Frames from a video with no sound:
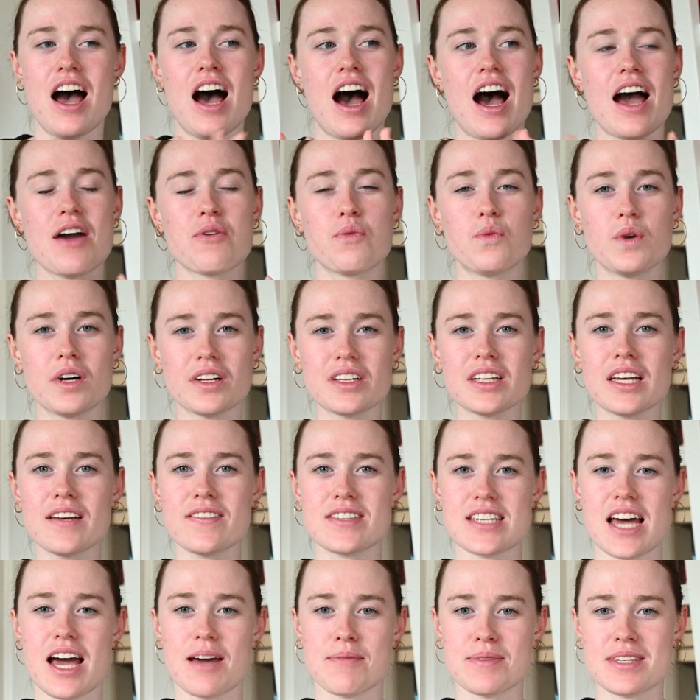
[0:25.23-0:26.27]
I will leave
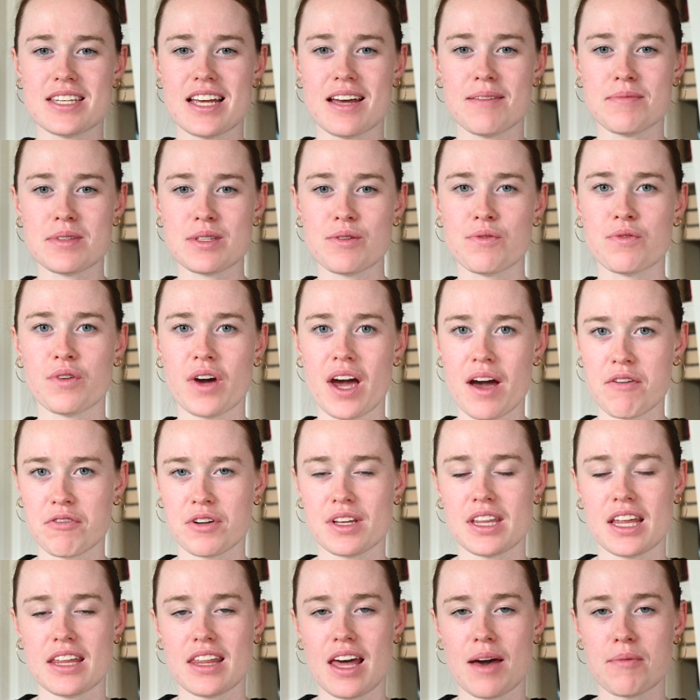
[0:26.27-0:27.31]
timestamps for
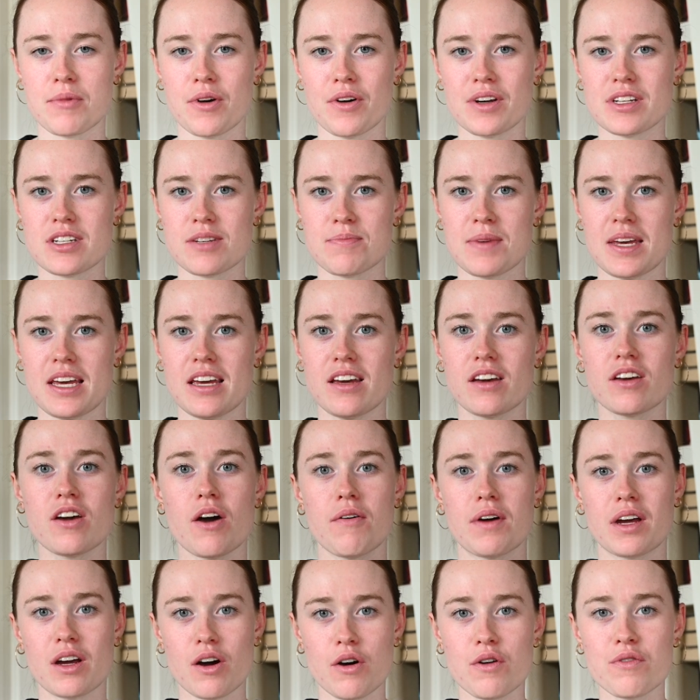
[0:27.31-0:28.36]
everything that I'm going to be
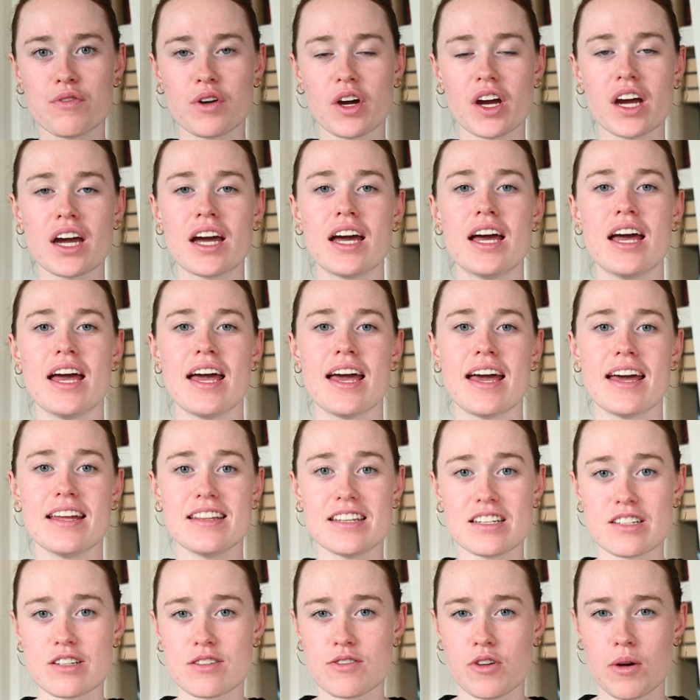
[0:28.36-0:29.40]
going over in
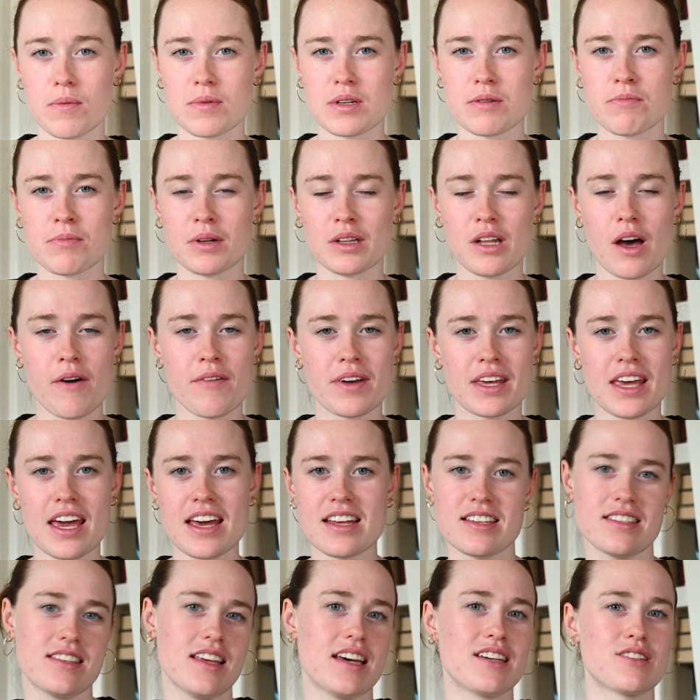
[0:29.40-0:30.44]
the description below in
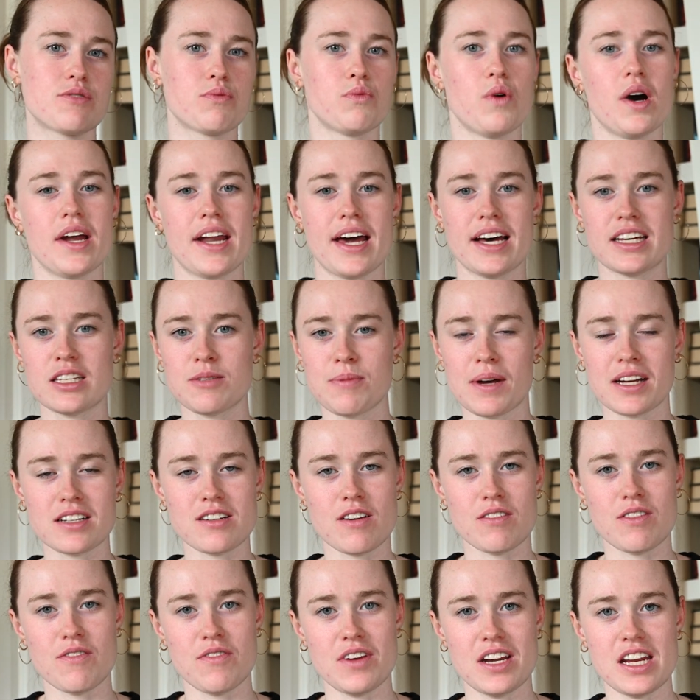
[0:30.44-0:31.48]
case there's one aspect
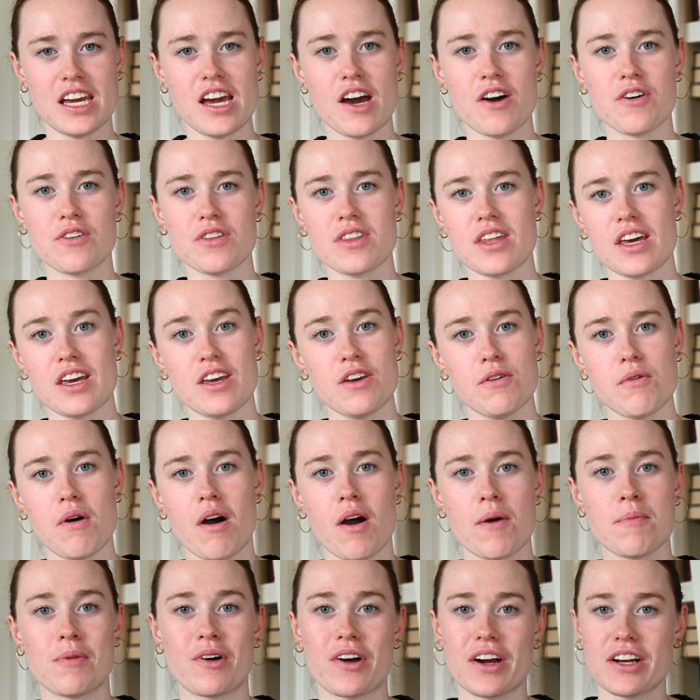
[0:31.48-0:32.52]
of the video that you
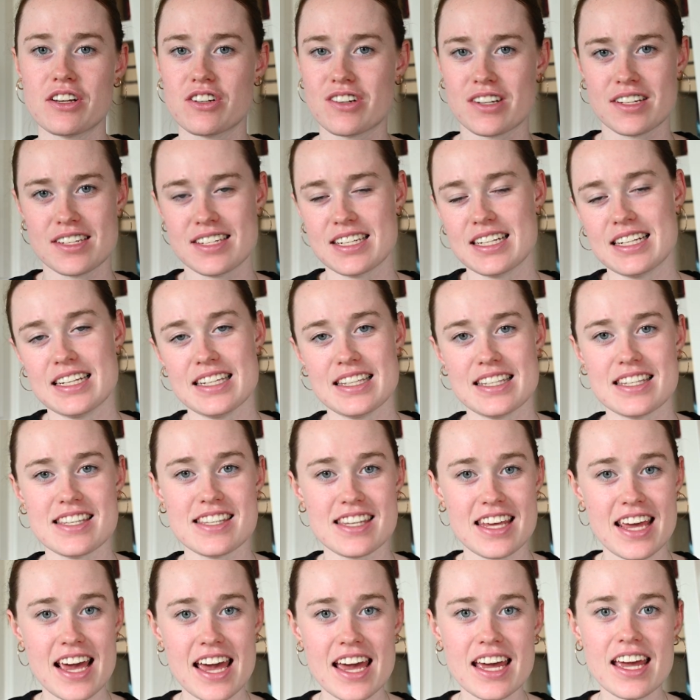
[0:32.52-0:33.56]
are more interested in
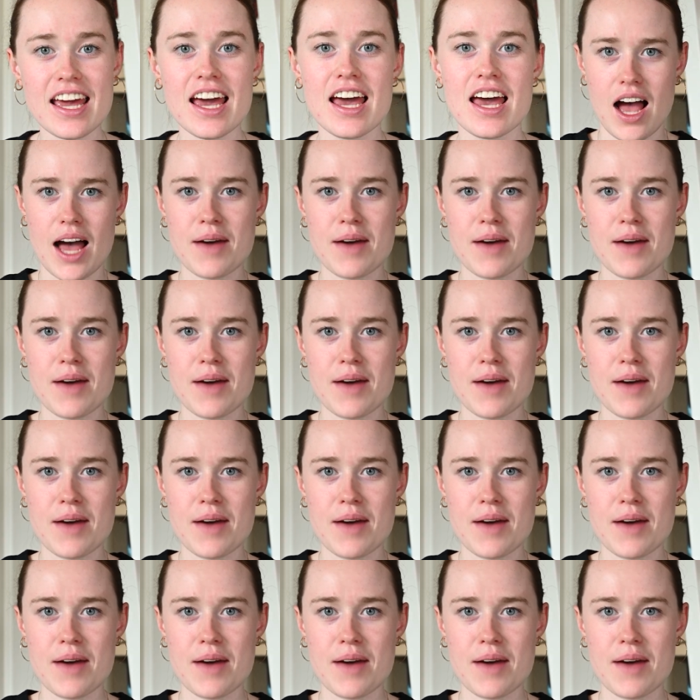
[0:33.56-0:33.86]
seeing.